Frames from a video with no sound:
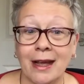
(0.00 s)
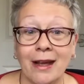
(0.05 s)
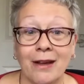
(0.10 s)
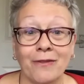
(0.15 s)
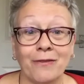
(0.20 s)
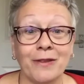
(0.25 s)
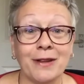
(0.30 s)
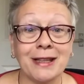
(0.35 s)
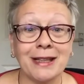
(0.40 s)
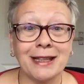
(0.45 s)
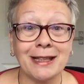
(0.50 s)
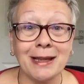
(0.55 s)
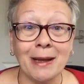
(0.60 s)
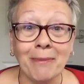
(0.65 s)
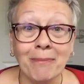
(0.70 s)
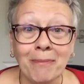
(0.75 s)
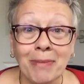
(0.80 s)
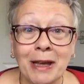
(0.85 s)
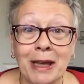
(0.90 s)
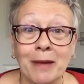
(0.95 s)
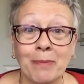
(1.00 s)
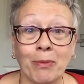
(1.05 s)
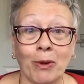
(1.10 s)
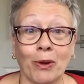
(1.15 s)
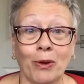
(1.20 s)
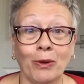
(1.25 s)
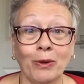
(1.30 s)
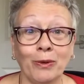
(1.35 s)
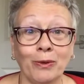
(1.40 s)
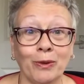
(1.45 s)
For some
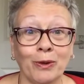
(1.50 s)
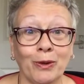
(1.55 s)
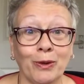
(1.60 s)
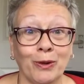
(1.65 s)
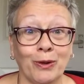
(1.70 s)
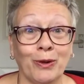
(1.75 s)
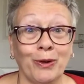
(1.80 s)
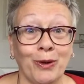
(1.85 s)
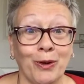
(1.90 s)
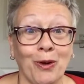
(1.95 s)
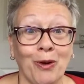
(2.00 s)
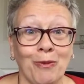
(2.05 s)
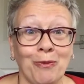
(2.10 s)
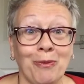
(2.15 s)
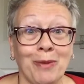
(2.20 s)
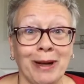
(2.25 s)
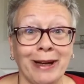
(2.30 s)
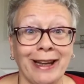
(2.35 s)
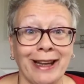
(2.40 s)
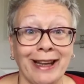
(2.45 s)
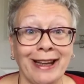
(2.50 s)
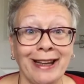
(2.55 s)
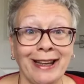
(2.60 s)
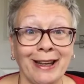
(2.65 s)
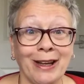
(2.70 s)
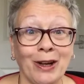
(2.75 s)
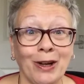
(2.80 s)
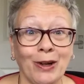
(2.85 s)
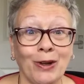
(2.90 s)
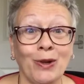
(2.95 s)
people, not money
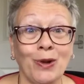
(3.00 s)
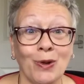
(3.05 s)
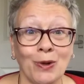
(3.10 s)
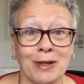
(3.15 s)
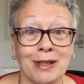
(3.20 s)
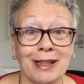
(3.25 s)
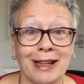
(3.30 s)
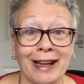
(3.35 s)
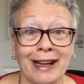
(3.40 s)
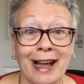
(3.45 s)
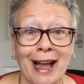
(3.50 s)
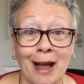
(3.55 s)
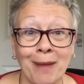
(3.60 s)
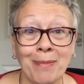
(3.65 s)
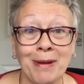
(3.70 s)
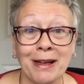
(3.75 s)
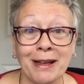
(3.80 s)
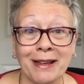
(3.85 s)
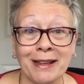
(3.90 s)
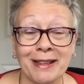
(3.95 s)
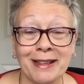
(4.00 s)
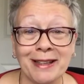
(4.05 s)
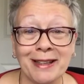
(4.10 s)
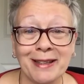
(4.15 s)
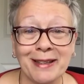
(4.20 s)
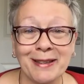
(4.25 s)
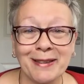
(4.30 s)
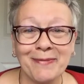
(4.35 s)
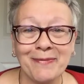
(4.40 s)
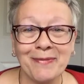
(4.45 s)
looks like
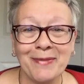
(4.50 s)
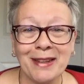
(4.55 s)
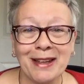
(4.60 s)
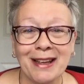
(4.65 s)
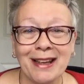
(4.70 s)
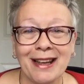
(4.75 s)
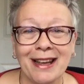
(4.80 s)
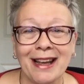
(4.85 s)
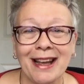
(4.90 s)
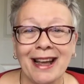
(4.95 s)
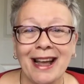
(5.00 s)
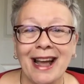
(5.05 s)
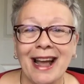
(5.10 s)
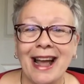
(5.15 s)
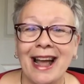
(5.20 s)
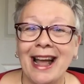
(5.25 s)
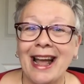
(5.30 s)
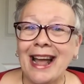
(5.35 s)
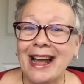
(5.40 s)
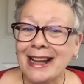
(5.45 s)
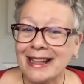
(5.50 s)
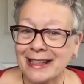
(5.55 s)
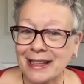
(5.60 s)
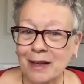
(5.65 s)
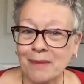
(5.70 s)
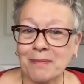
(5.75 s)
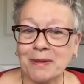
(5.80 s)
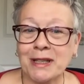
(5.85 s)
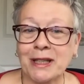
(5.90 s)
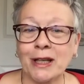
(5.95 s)
happiness it's
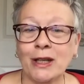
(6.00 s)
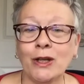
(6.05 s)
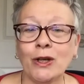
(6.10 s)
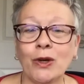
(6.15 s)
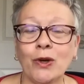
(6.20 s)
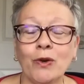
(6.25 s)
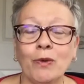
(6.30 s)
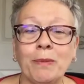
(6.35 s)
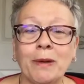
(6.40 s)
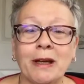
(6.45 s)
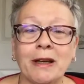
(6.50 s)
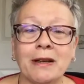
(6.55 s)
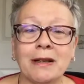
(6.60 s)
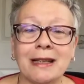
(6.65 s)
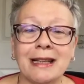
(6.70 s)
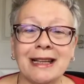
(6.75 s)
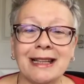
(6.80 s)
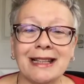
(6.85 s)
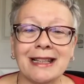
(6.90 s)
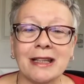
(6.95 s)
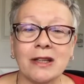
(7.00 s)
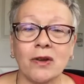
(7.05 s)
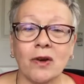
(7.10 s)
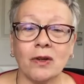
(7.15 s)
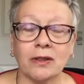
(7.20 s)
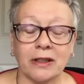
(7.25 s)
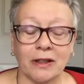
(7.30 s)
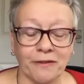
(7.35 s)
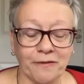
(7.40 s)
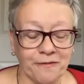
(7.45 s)
up to you because it's
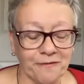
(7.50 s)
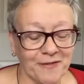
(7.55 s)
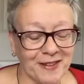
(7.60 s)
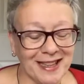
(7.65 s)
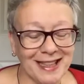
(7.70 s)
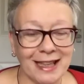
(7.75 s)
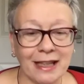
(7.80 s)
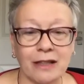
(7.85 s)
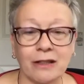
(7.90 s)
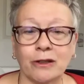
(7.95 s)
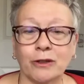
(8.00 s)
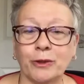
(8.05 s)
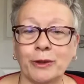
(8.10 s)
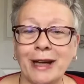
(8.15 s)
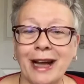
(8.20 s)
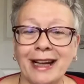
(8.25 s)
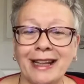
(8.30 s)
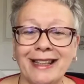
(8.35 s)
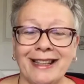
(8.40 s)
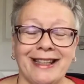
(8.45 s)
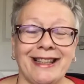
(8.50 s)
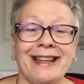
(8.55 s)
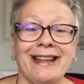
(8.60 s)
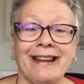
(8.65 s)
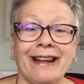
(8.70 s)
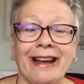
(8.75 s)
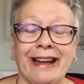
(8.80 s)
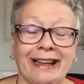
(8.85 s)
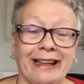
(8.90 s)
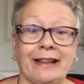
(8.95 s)
not a physical reality
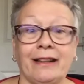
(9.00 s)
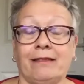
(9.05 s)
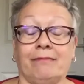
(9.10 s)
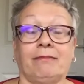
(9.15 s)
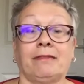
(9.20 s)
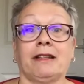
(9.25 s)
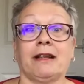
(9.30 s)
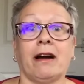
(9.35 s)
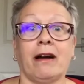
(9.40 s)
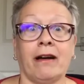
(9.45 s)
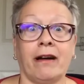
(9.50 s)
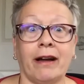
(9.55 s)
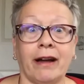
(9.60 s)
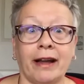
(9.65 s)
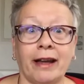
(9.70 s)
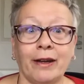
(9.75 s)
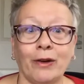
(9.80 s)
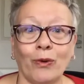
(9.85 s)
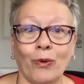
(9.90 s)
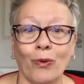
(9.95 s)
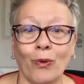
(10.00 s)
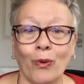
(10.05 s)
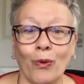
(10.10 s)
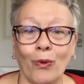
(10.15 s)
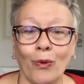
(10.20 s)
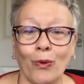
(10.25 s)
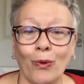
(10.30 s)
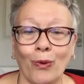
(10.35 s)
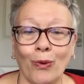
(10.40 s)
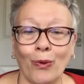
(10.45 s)
like tide or,
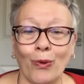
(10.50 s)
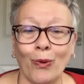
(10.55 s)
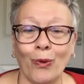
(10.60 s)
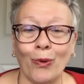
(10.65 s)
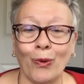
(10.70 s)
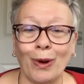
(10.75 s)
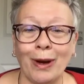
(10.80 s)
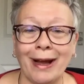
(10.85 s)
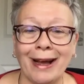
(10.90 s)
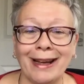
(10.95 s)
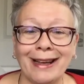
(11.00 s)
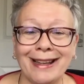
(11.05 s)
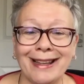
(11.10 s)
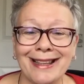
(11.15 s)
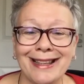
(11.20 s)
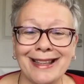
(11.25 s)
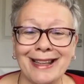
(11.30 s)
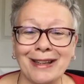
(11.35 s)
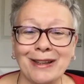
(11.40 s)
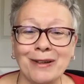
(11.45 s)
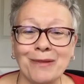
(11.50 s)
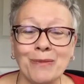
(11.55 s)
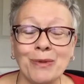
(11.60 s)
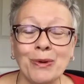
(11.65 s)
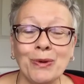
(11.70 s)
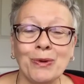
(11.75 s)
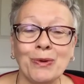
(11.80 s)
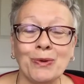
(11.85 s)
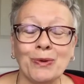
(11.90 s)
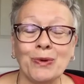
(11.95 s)
or, or like sun and
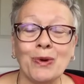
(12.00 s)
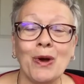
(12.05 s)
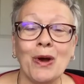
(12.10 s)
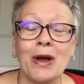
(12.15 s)
moon.